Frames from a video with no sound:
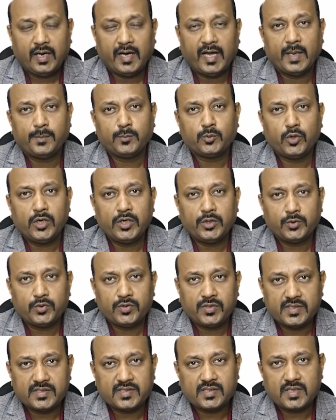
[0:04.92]
I am going to
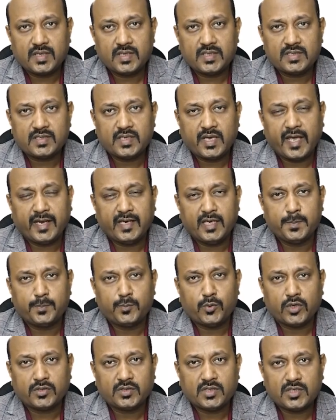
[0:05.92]
discuss an
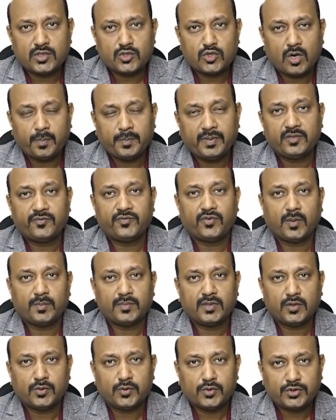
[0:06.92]
important topic from
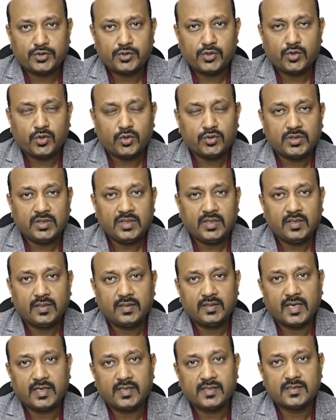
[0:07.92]
the osteology,
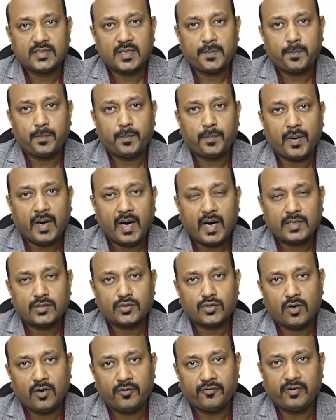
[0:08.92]
that is a part
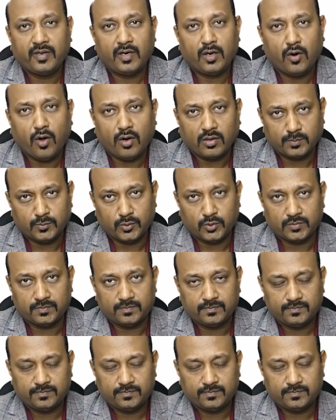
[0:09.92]
of a long bone.